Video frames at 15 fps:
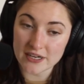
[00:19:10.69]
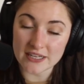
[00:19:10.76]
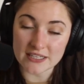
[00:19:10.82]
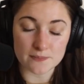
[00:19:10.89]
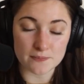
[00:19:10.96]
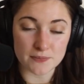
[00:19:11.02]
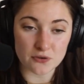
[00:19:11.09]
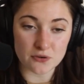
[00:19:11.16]
It's
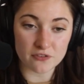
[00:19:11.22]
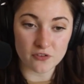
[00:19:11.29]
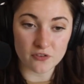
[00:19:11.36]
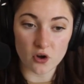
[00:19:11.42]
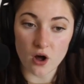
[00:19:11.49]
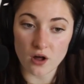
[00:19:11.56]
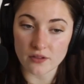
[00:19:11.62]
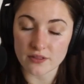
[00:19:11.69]
beautiful,
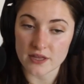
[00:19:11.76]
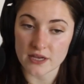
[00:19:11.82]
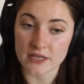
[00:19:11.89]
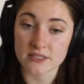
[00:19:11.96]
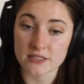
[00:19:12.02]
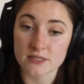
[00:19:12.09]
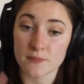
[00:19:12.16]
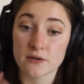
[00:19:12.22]
all the
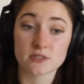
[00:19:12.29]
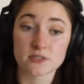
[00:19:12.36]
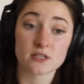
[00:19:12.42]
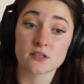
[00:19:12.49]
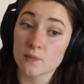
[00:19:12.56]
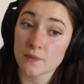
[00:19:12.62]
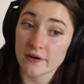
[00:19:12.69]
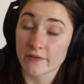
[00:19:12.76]
things, but it was a
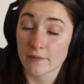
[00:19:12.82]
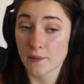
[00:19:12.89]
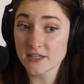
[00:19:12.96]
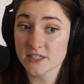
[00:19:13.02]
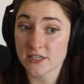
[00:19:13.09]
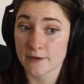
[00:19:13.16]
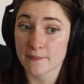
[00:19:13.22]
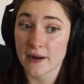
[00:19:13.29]
little bit of a
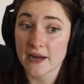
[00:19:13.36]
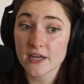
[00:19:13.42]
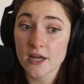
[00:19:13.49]
pricier mic.